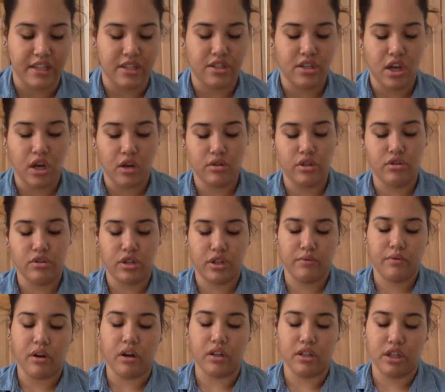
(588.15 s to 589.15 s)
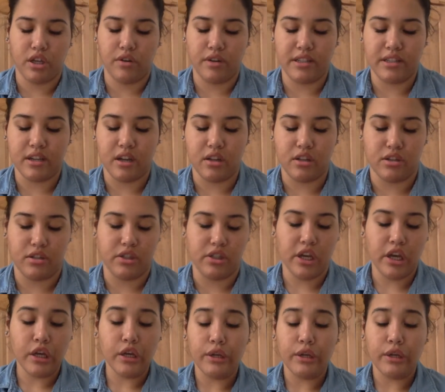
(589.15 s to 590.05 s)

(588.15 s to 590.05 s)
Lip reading: So usually what I'll do is I'll just